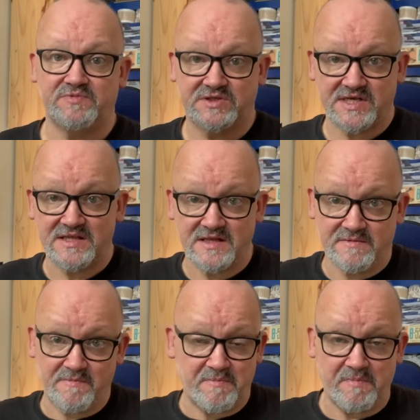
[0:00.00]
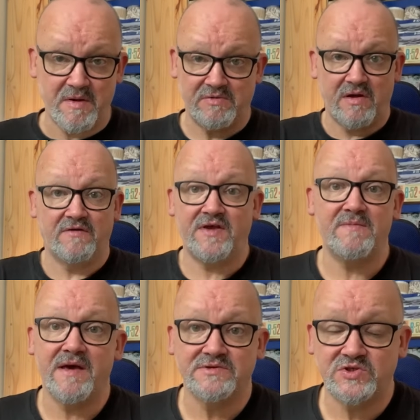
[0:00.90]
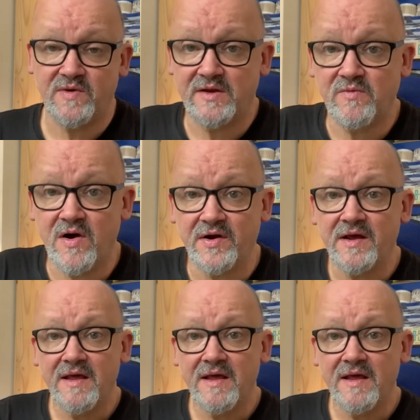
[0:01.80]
sending a boatload of emails to Eduard.